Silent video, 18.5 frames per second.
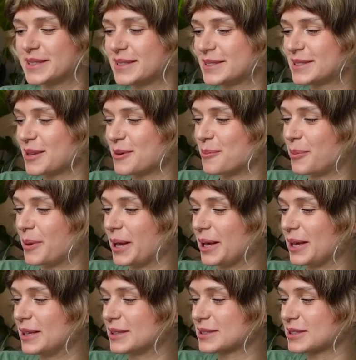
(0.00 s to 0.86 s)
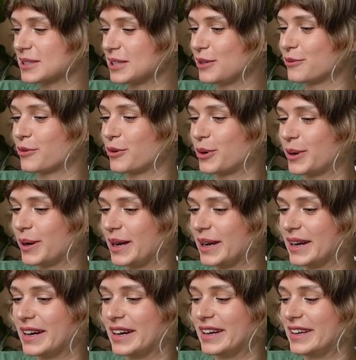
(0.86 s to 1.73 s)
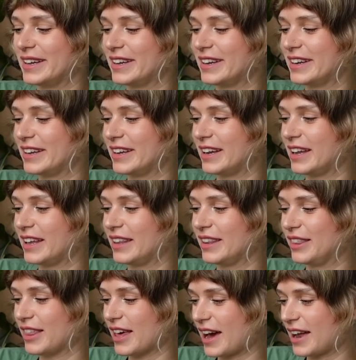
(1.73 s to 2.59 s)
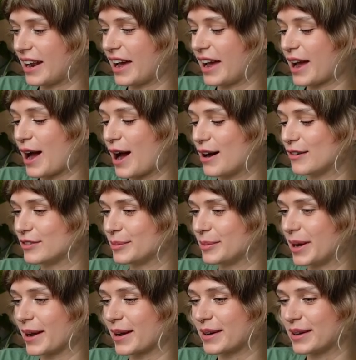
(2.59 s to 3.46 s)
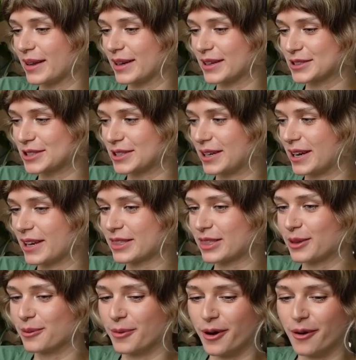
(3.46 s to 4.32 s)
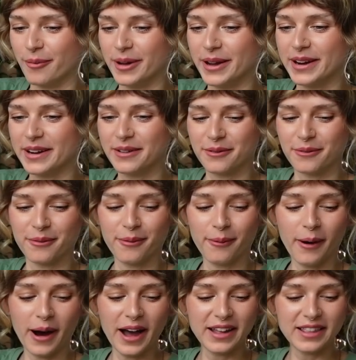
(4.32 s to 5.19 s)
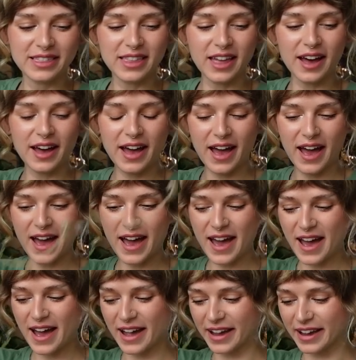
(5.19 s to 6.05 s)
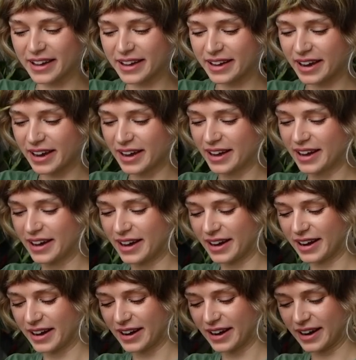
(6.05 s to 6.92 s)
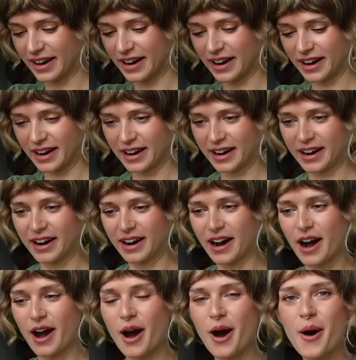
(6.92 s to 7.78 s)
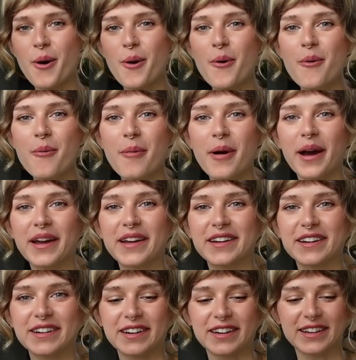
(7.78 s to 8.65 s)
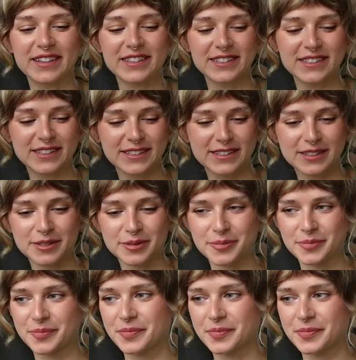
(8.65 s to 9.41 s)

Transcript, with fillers: is the biggest leaf Hoya that I have in my collection at the moment. What the heck? Oh my goodness.